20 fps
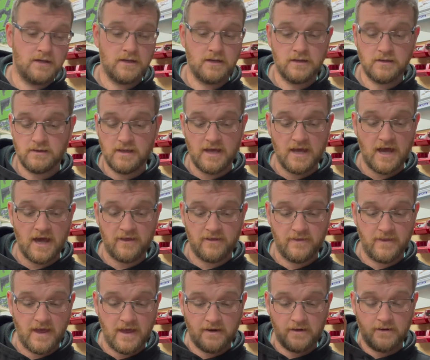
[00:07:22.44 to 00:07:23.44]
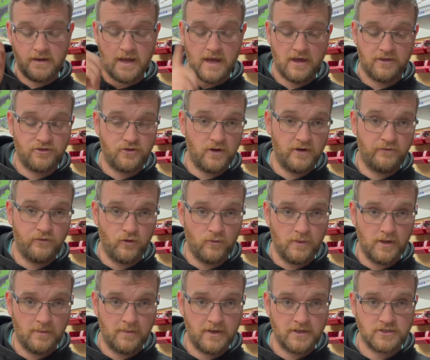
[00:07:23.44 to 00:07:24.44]
Yeah, other than that,
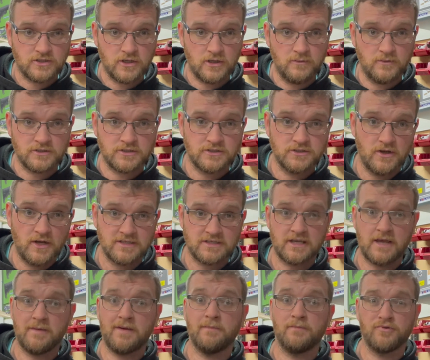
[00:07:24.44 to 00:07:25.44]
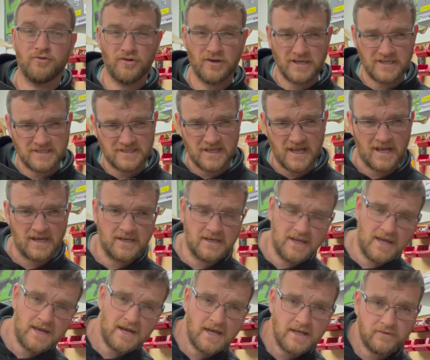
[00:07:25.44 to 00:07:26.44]
34mm tube, which is nice, coming pretty standard
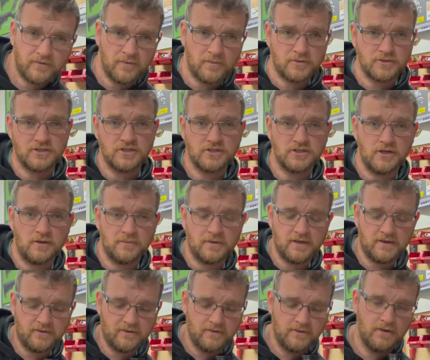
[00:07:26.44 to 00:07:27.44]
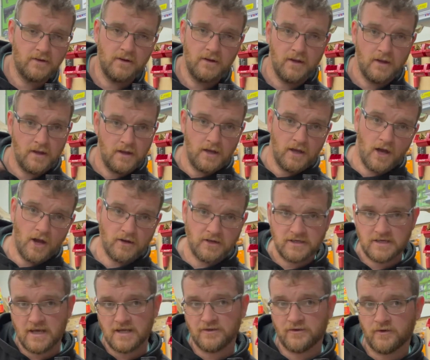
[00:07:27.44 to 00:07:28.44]
nowadays for precision optics. Only
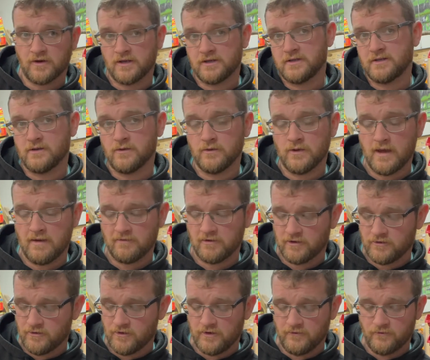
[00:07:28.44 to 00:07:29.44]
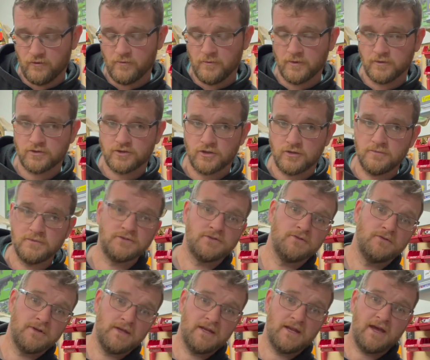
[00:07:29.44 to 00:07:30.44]
downside to having 34mm tube is
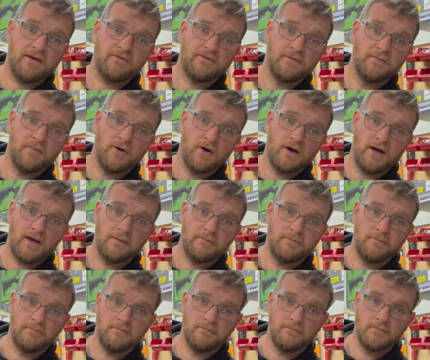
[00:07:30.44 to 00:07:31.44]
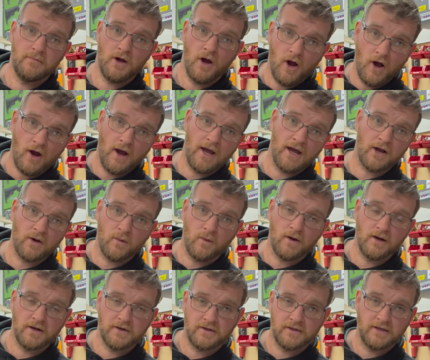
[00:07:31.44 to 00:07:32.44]
you then have to buy higher
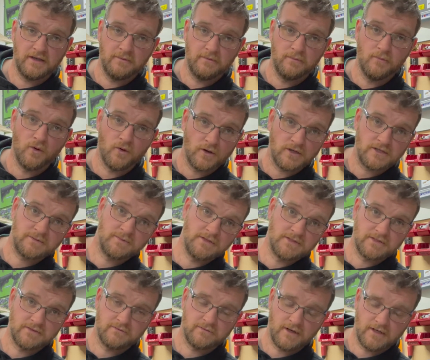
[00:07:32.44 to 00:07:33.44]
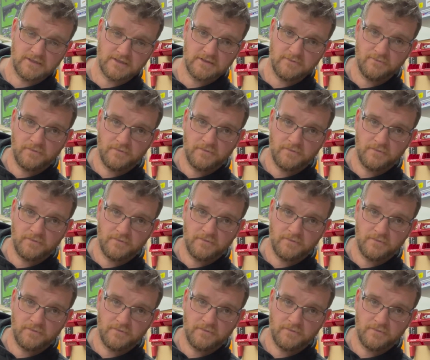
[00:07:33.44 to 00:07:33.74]
quality, more expensive rings.